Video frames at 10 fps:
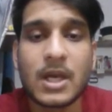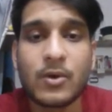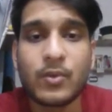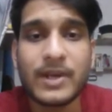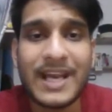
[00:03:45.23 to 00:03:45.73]

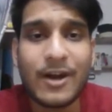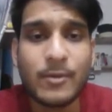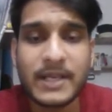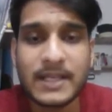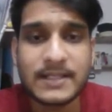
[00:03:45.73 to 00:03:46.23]
We now
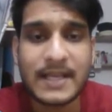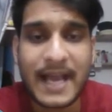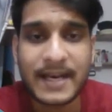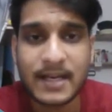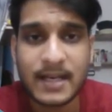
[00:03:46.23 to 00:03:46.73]
begin to
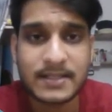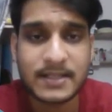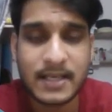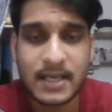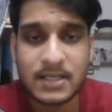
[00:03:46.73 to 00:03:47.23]
analyze the
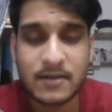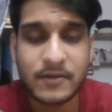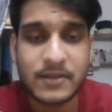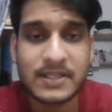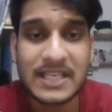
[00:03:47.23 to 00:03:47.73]
data for
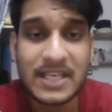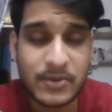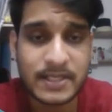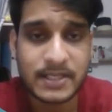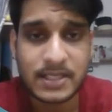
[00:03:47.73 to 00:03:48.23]
the
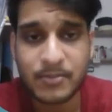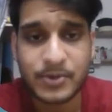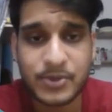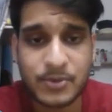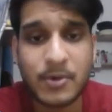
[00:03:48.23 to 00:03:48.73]
decreasing
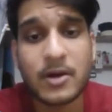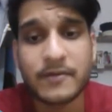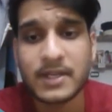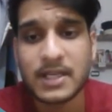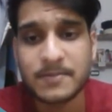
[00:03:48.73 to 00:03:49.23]
temperature part of
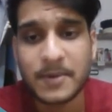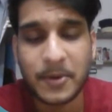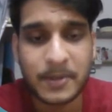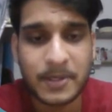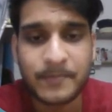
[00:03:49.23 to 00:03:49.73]
the
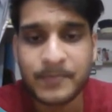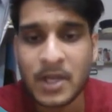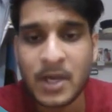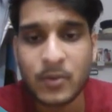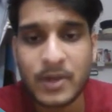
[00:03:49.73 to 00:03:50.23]
experiment.
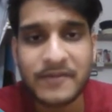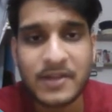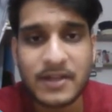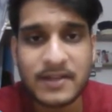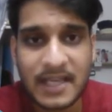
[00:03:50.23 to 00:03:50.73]
We have
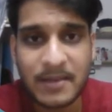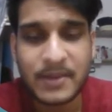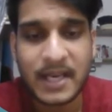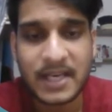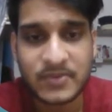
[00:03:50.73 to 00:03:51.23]
done the same
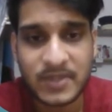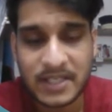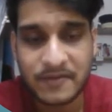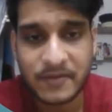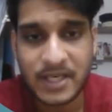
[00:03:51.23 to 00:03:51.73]
thing as we
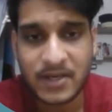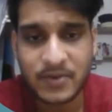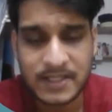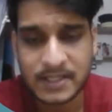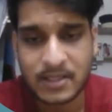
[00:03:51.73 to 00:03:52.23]
did for the
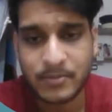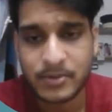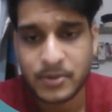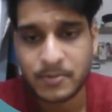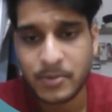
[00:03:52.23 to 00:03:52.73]
increasing
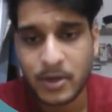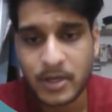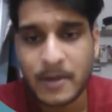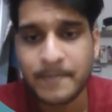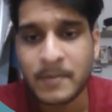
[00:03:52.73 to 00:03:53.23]
temperature part,
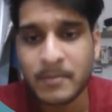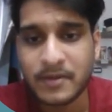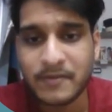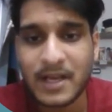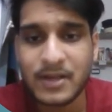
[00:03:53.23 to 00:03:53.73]
but the
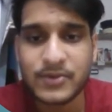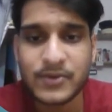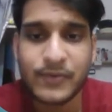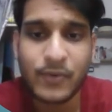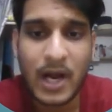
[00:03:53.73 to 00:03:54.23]
values
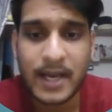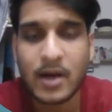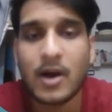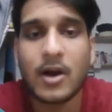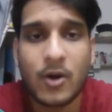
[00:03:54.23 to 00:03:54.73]
of y
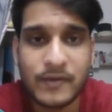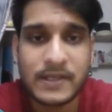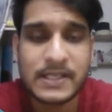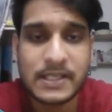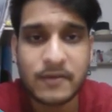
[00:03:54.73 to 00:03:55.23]
are
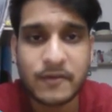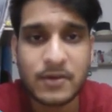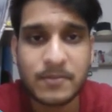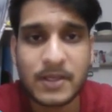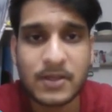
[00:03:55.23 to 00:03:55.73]
obviously
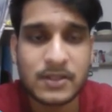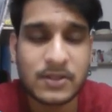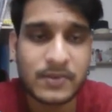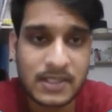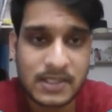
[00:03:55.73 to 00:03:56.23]
different because the
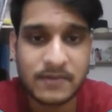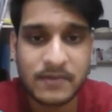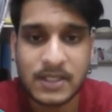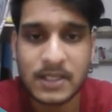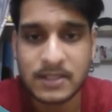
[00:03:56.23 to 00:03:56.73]

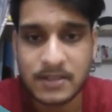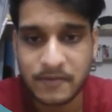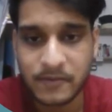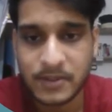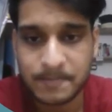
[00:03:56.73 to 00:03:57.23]
resistivity is
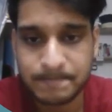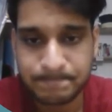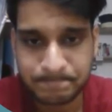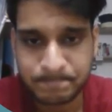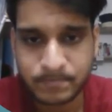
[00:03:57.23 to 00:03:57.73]
different.
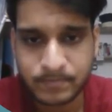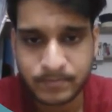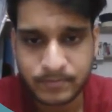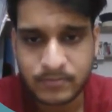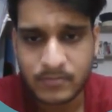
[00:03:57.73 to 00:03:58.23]

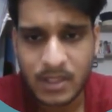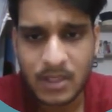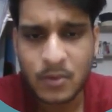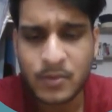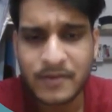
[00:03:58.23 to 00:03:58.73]

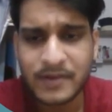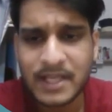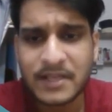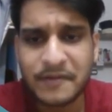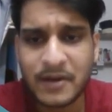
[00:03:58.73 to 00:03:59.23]
We have
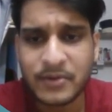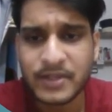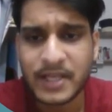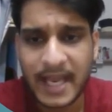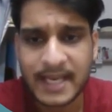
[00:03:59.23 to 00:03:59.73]
again
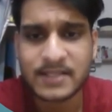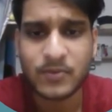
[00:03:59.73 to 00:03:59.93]
found x,